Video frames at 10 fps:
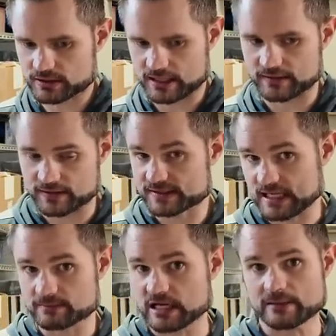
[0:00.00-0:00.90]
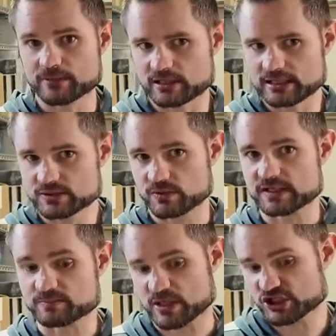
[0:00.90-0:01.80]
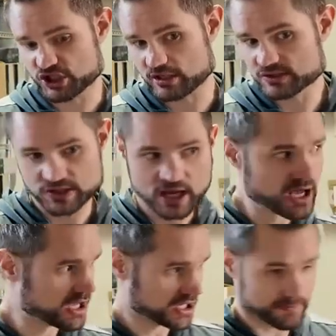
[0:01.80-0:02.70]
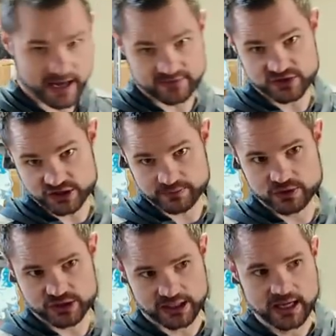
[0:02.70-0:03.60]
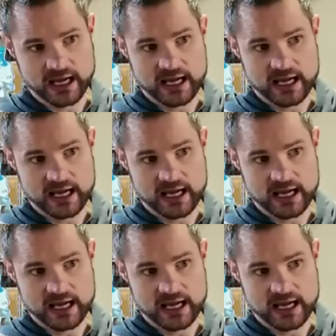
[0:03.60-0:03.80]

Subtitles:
kind of the same time periods where these big chunks come out of distribution.